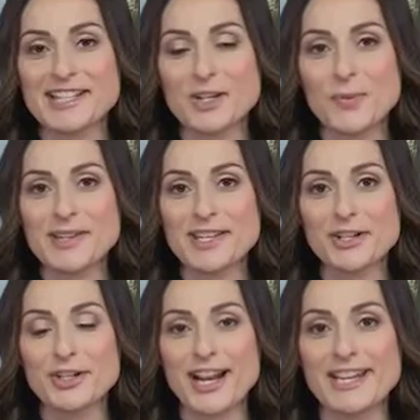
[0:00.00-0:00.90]
It's always a
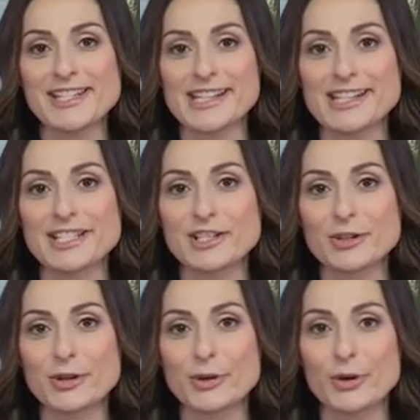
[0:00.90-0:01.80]
good idea
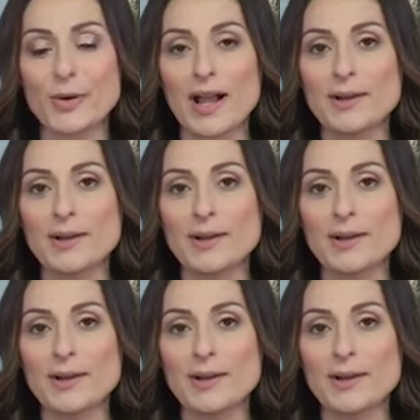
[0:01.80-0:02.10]
to